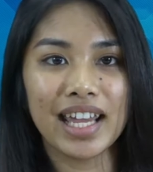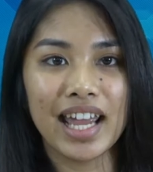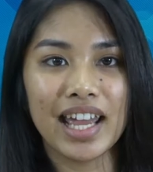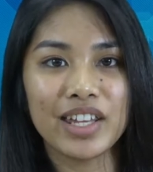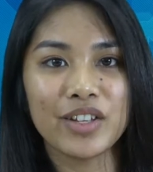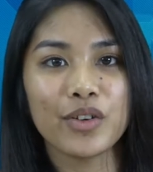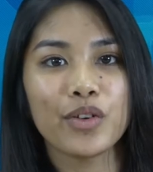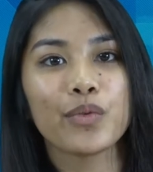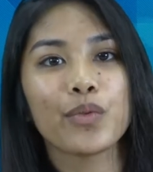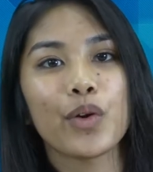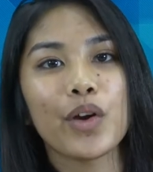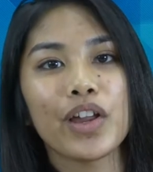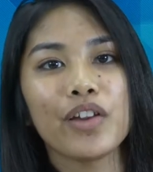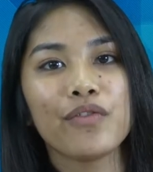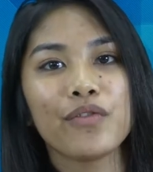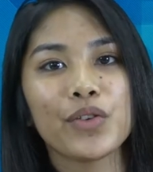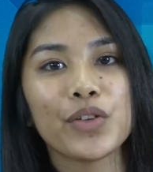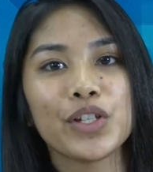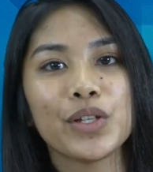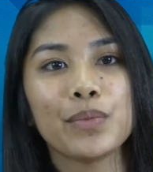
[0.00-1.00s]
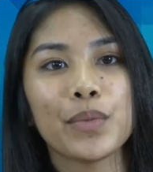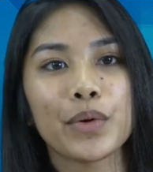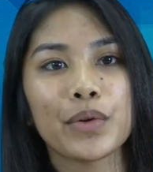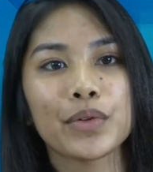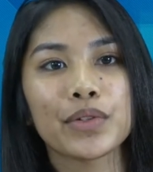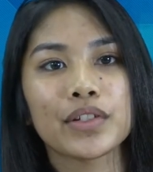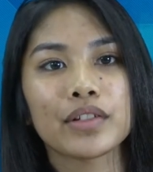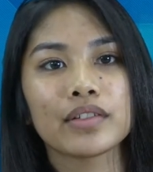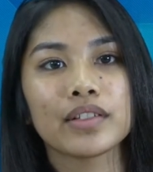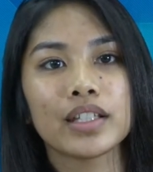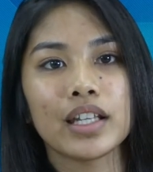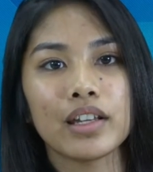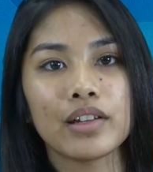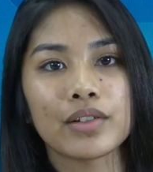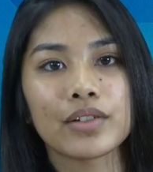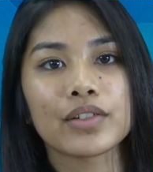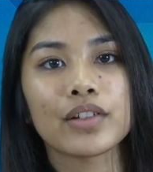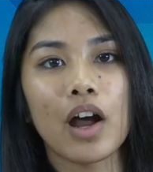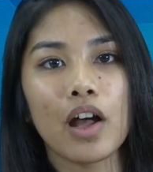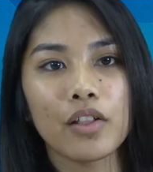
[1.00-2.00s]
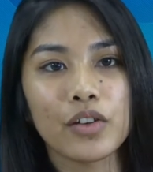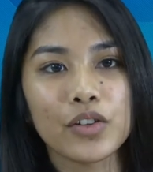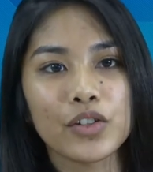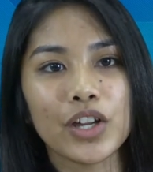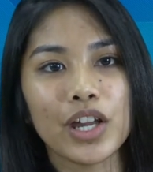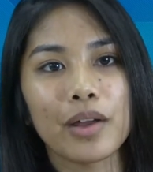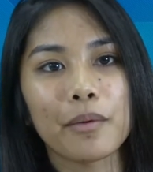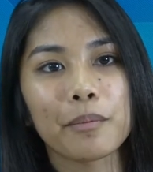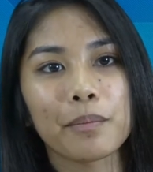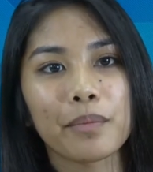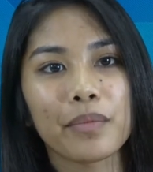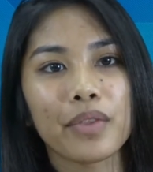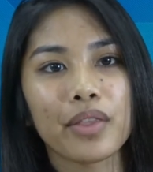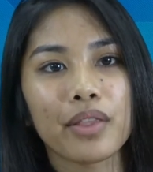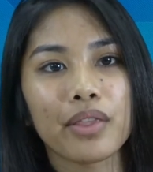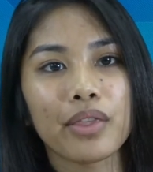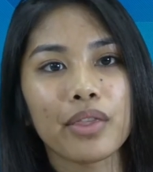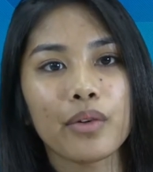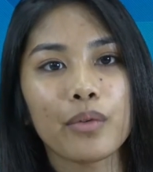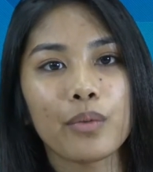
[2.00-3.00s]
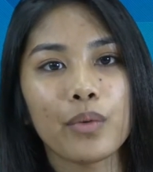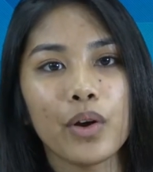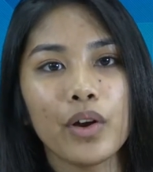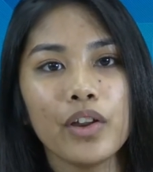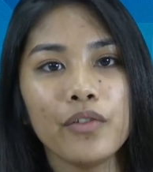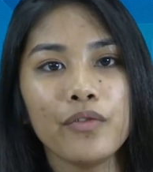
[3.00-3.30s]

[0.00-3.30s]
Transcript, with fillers: Annual Roy Fujimoto Senior Scholarship. The Roy